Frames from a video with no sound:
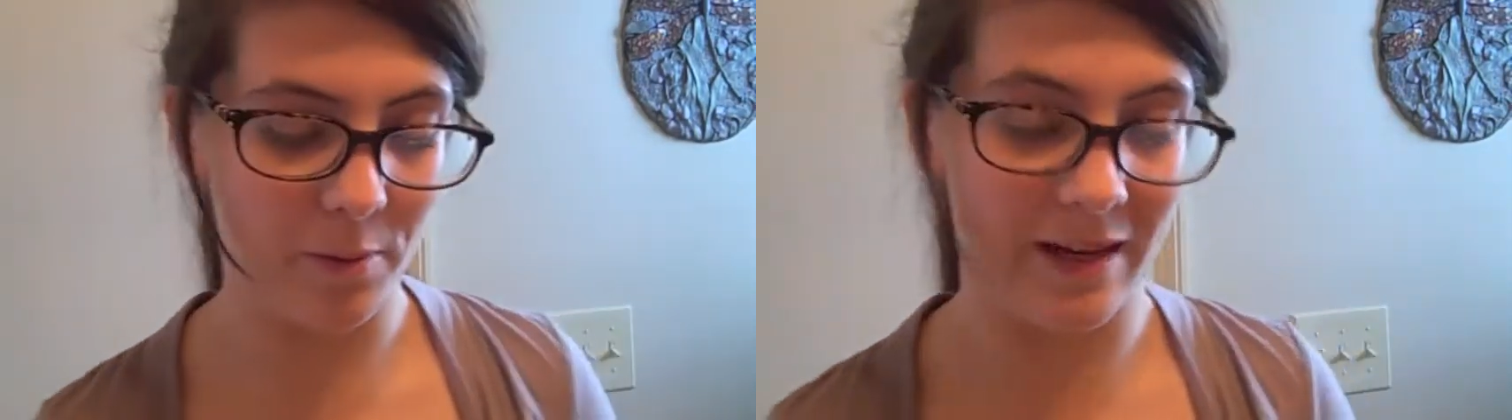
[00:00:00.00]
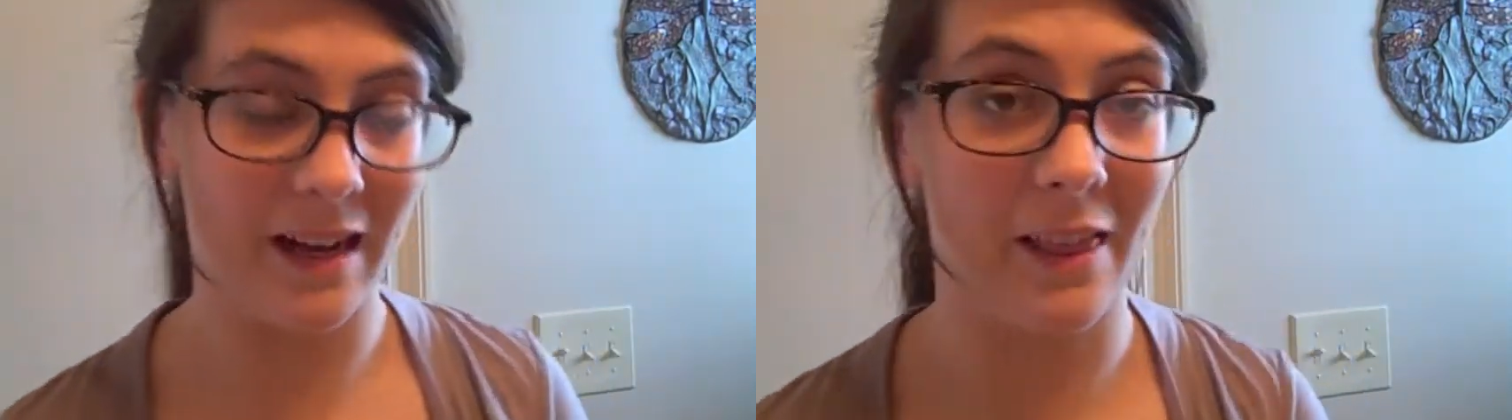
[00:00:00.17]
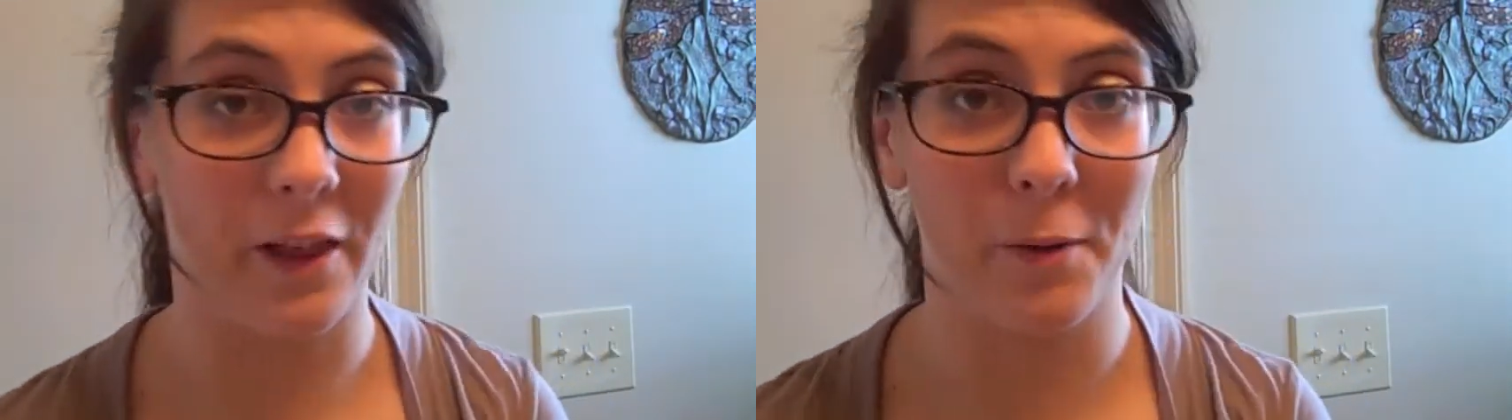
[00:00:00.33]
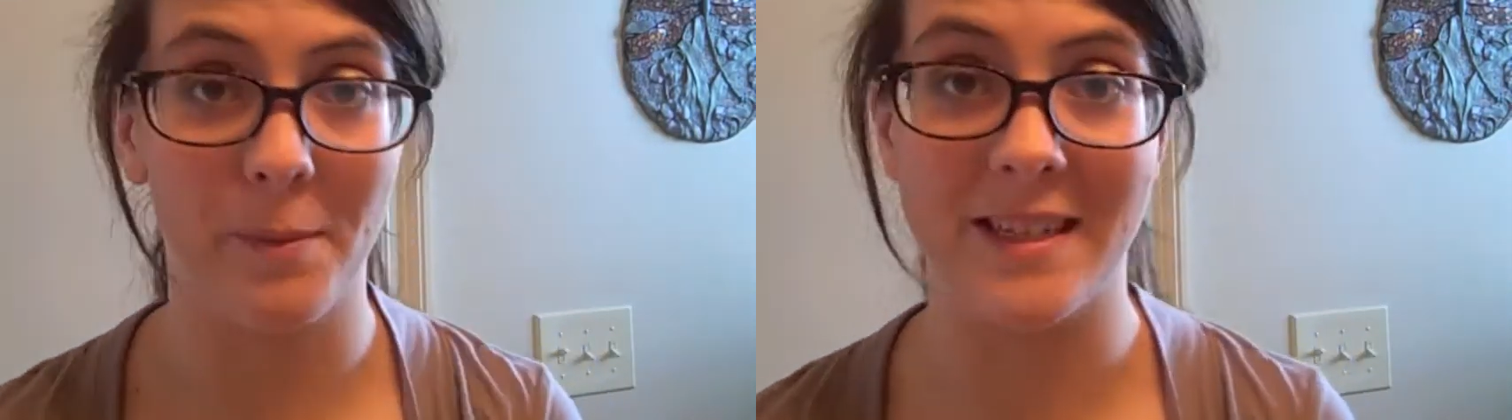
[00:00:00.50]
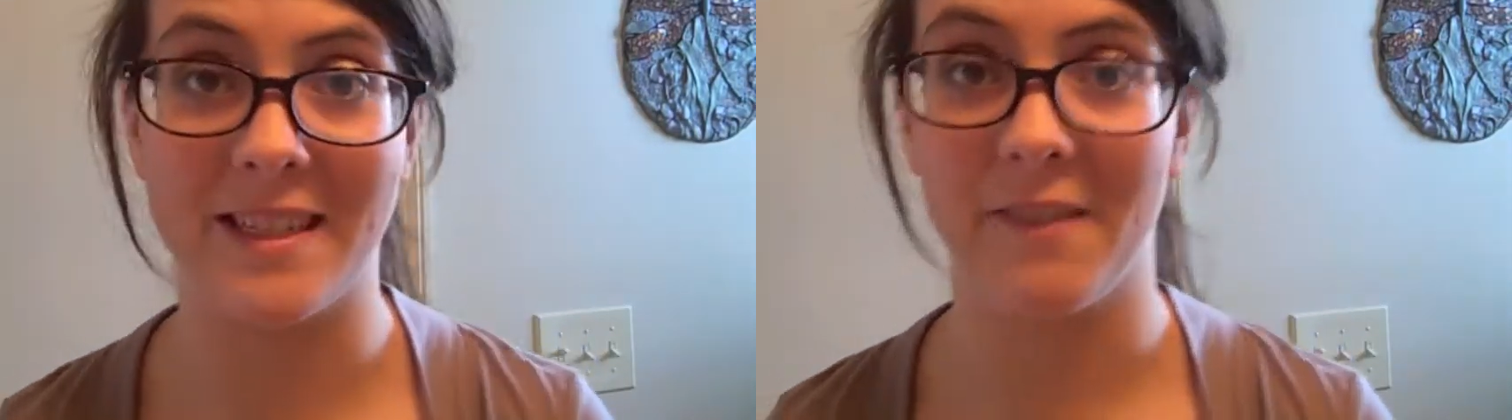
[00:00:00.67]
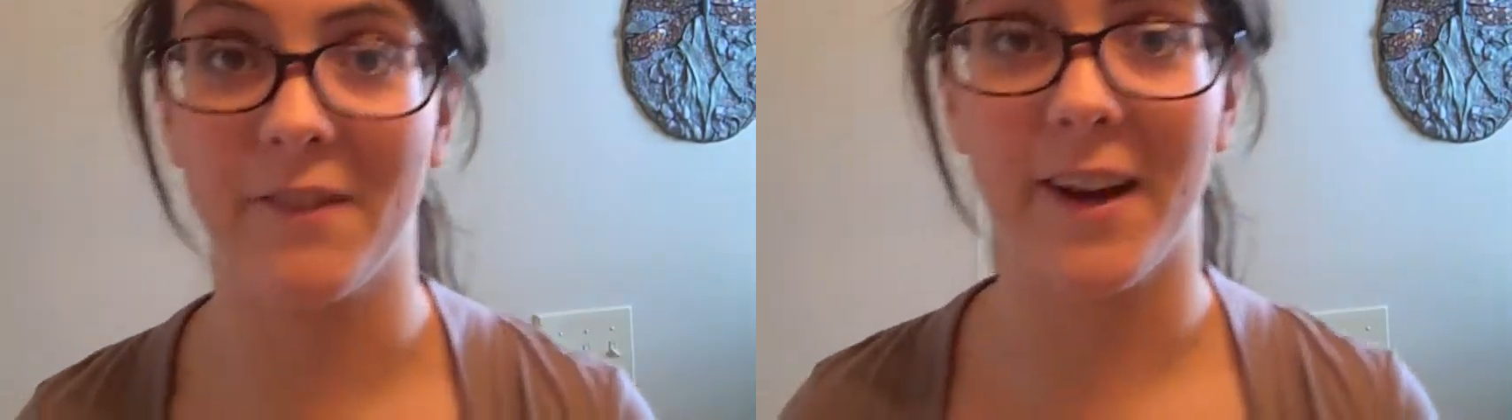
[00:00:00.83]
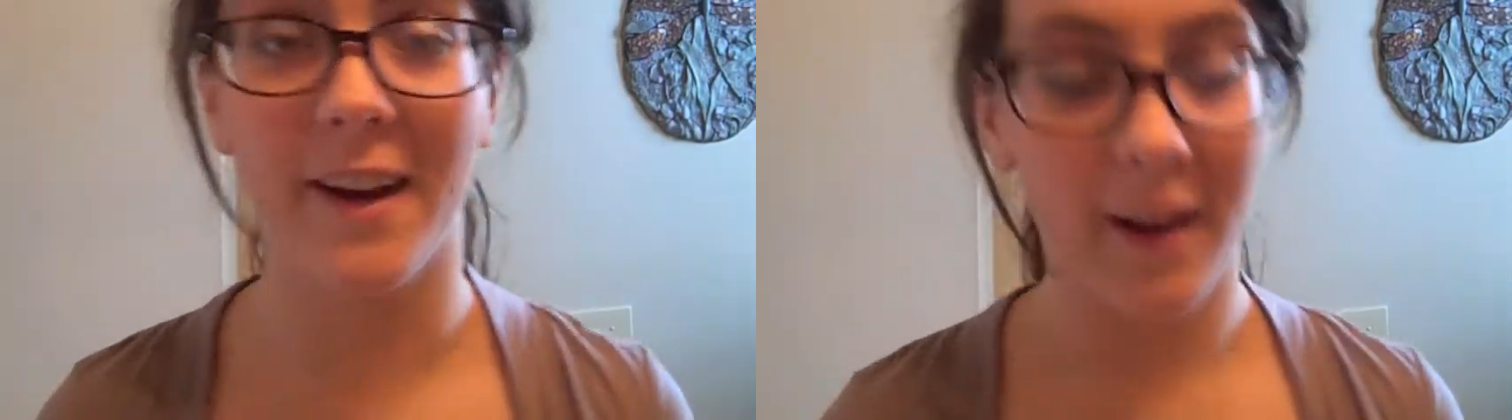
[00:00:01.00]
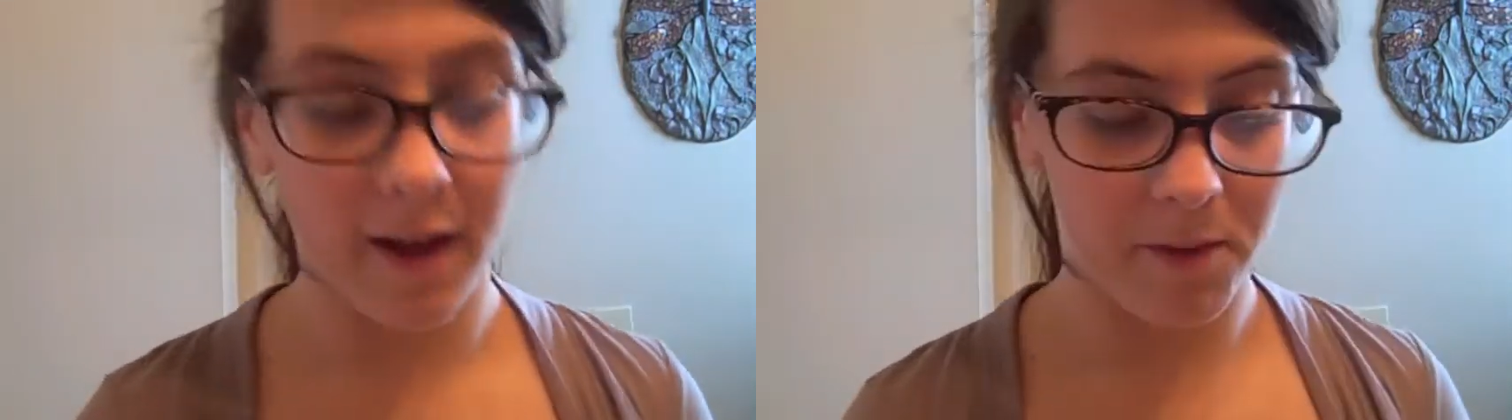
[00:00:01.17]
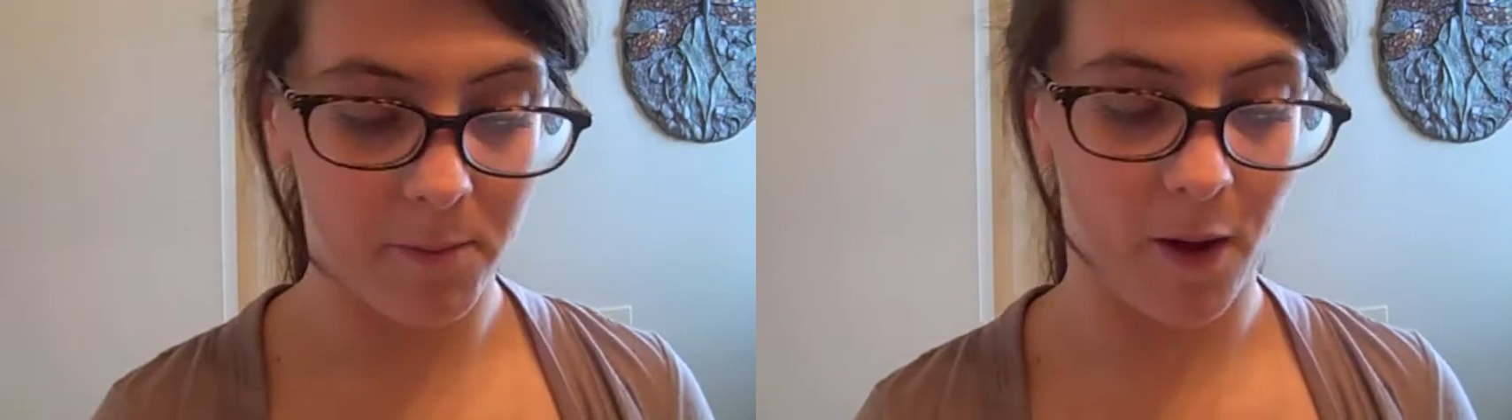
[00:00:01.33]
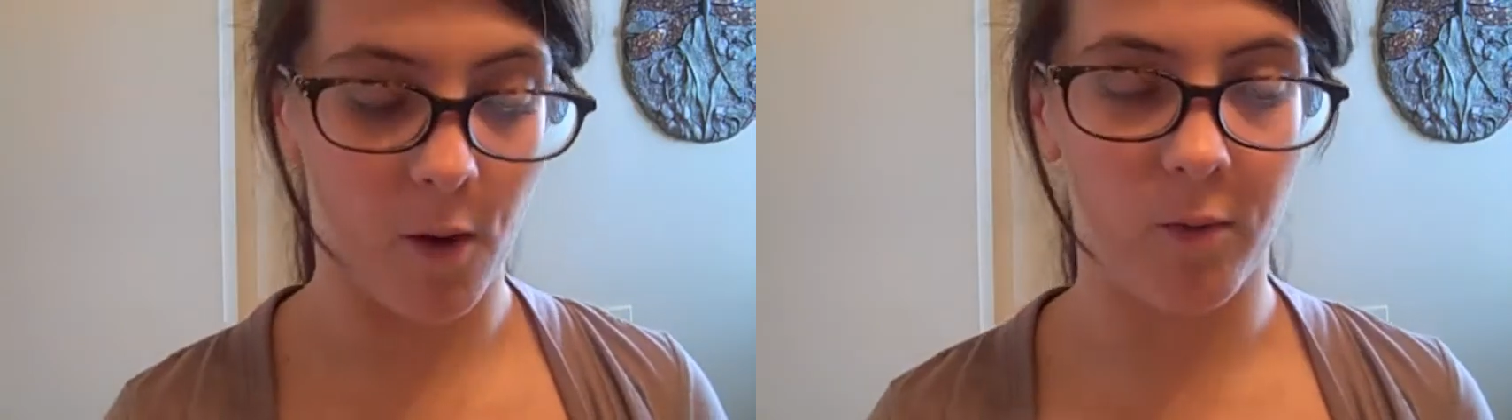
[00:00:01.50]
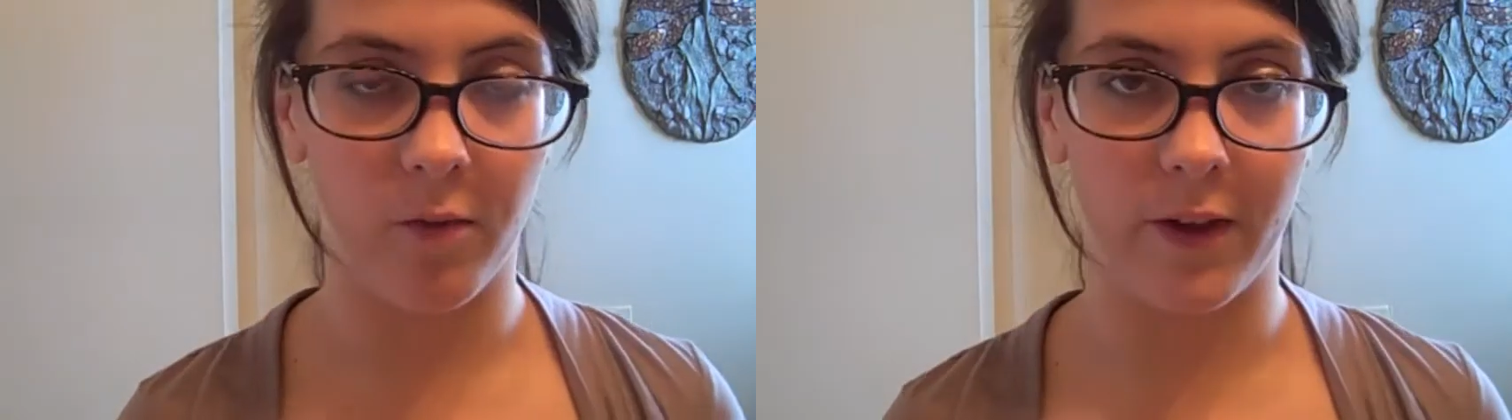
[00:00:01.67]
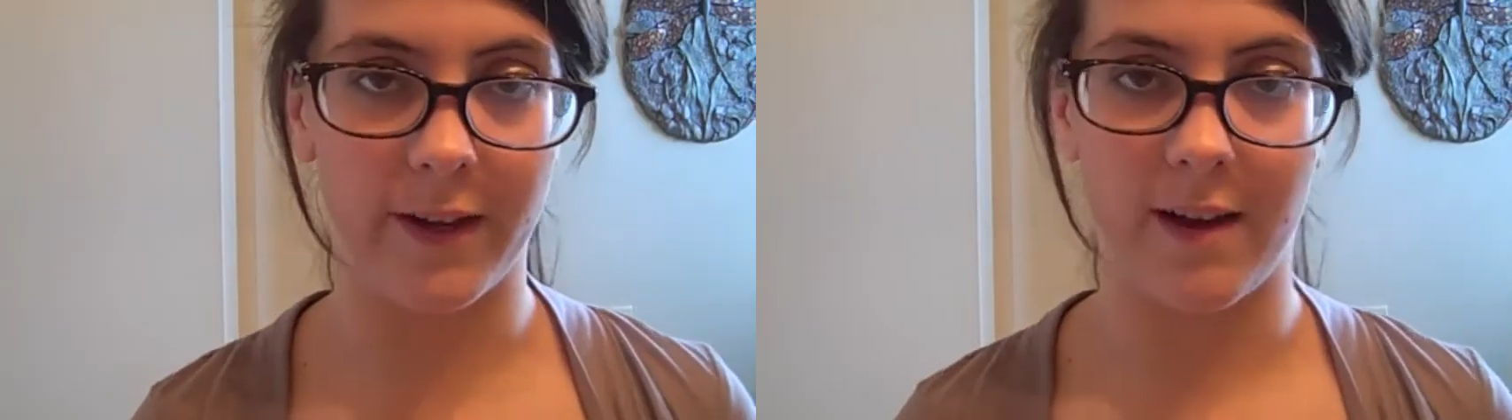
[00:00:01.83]
be a little bit different, but
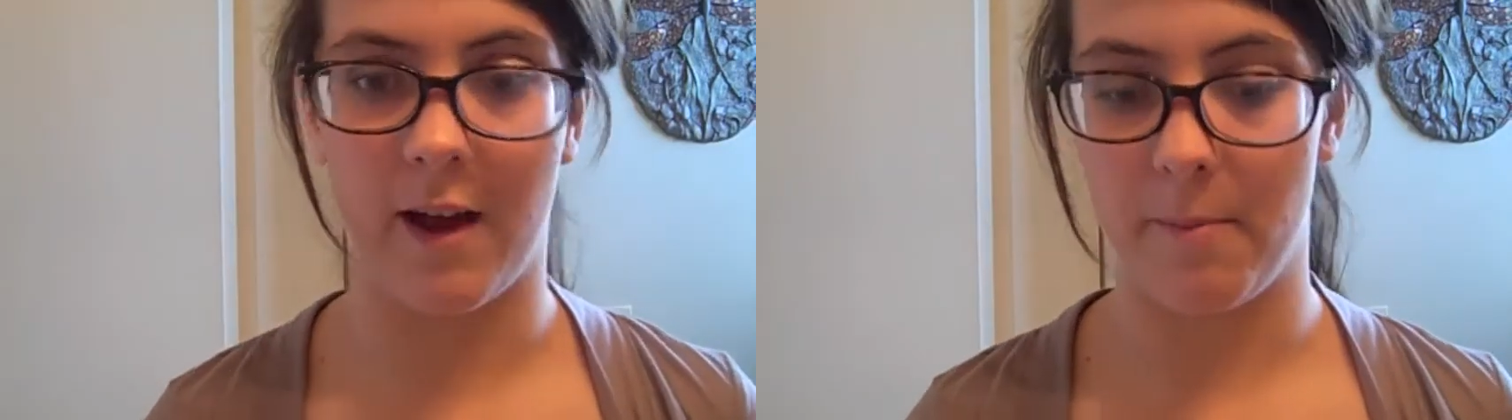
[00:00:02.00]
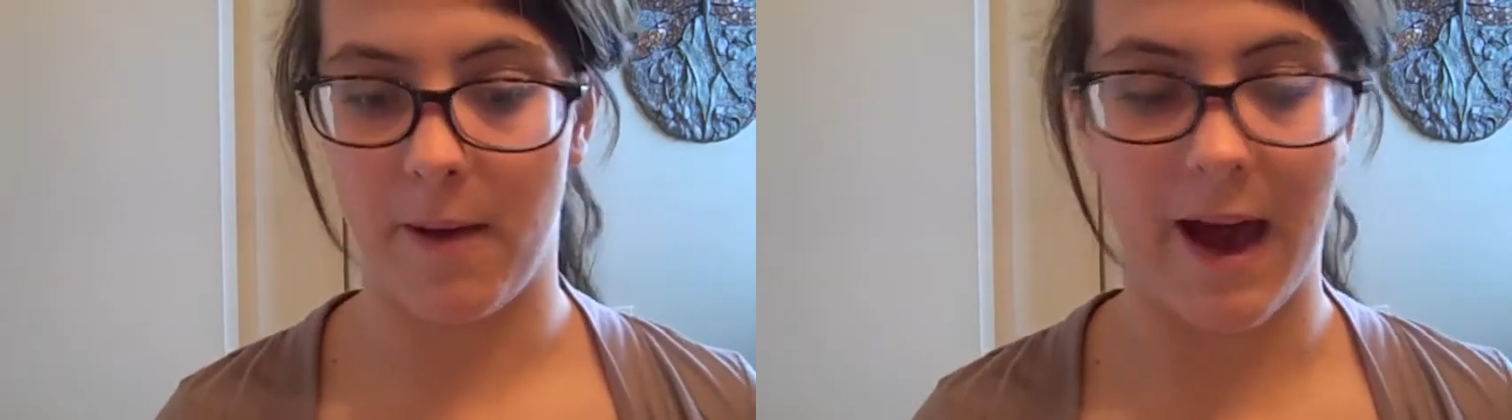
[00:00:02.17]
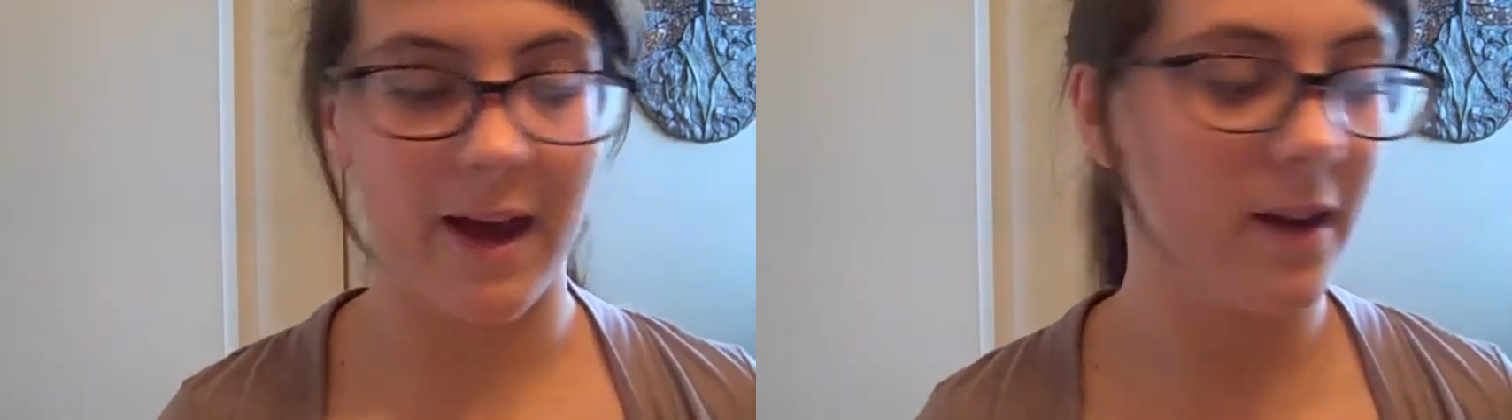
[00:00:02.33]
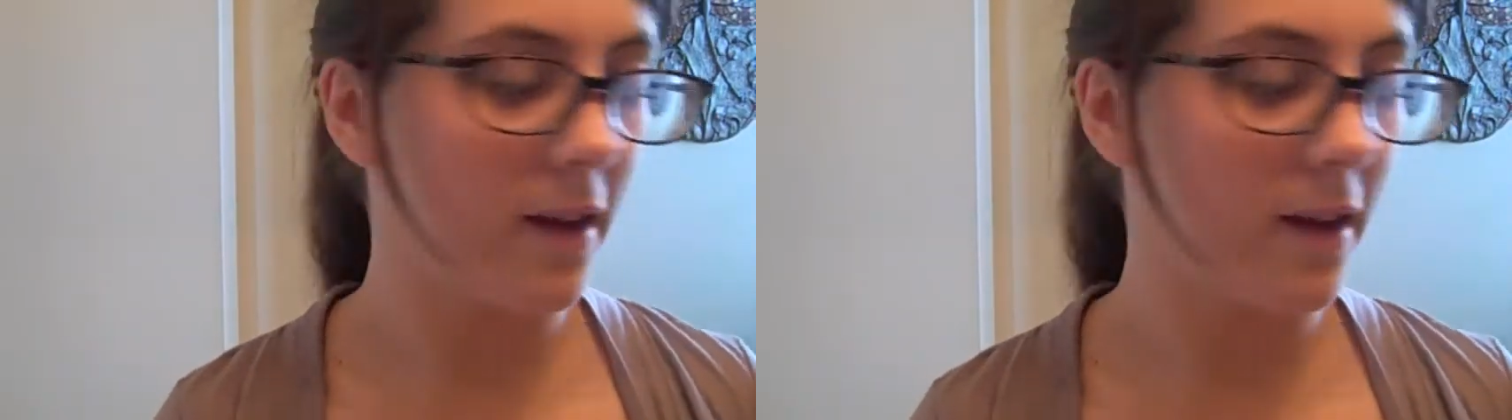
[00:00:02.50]
hopefully not bad.